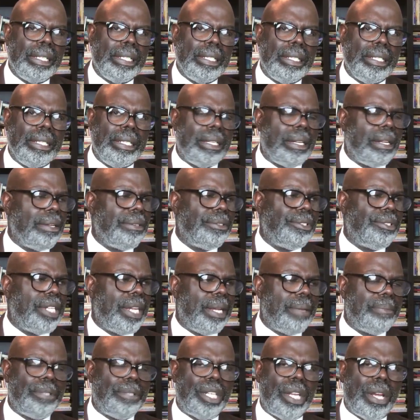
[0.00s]
You know,
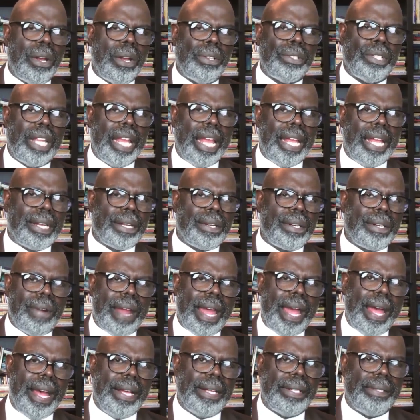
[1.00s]
Jim Jones had a
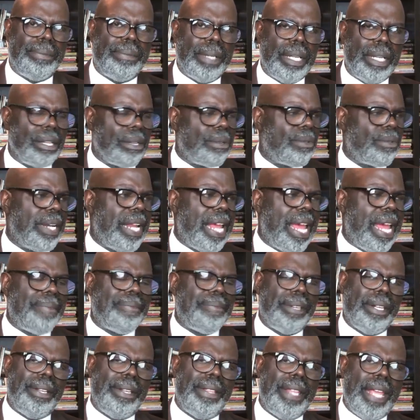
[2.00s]
crowd, but look what
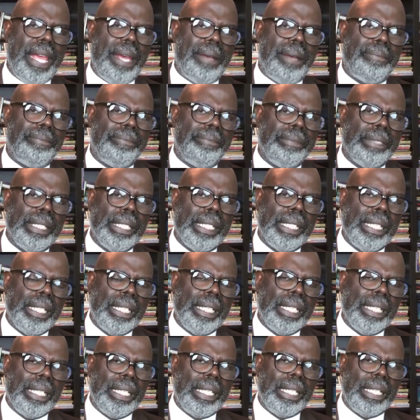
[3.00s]
happened to them.
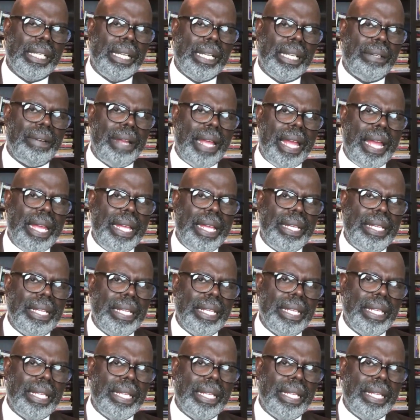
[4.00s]
All right?